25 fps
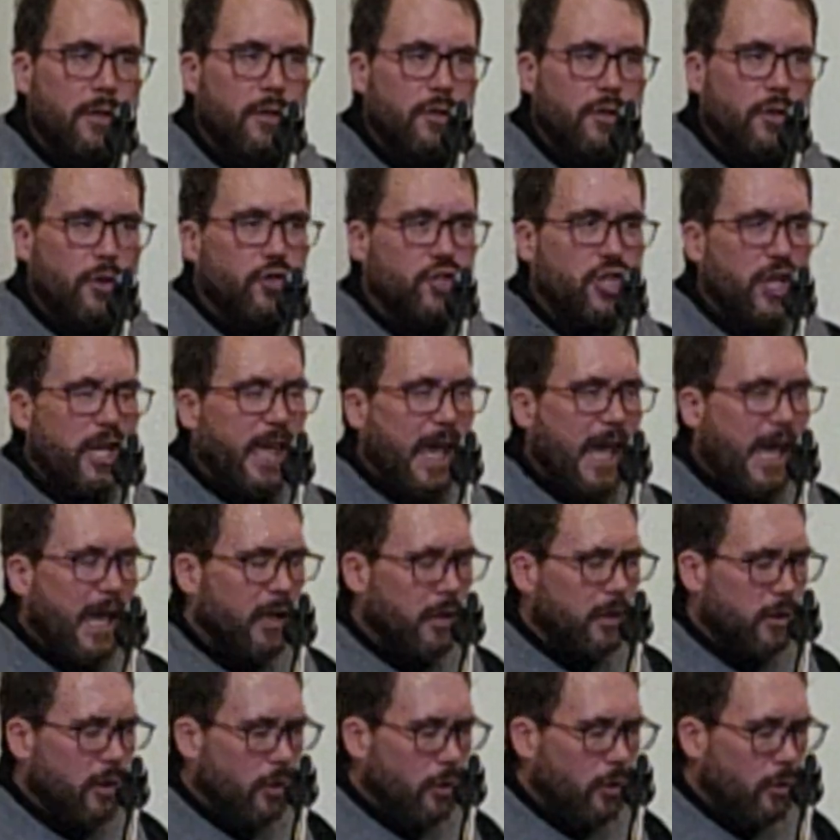So she
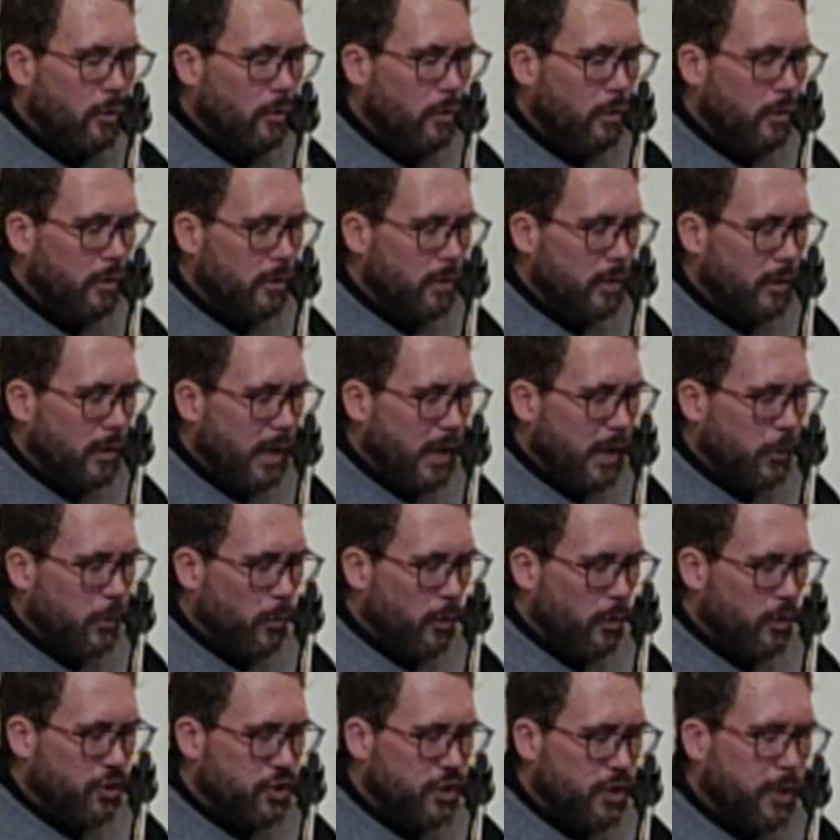can't go and
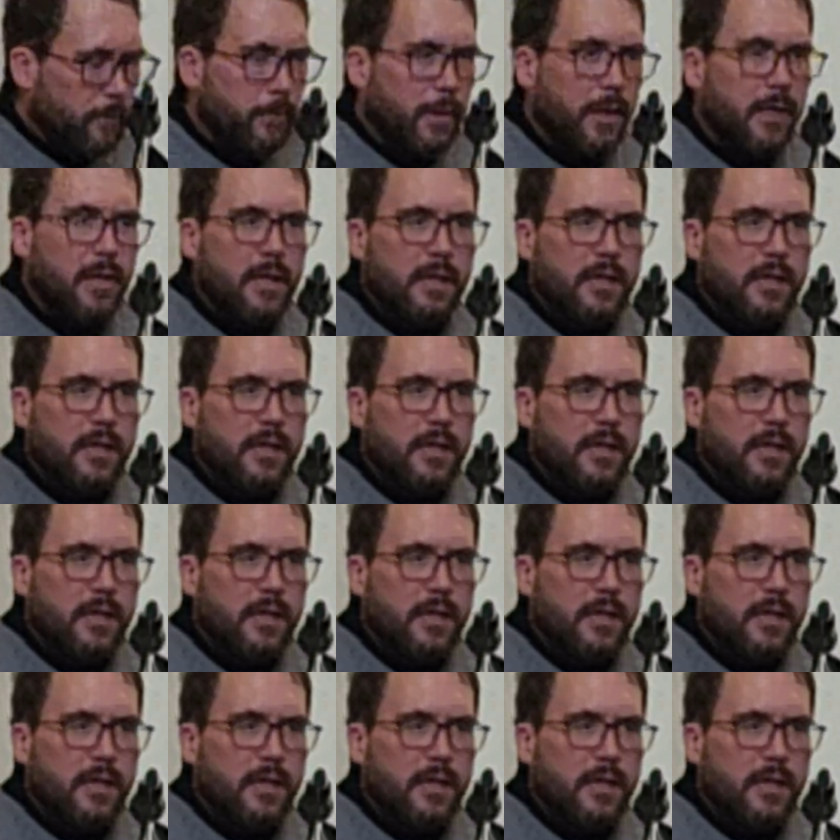worship.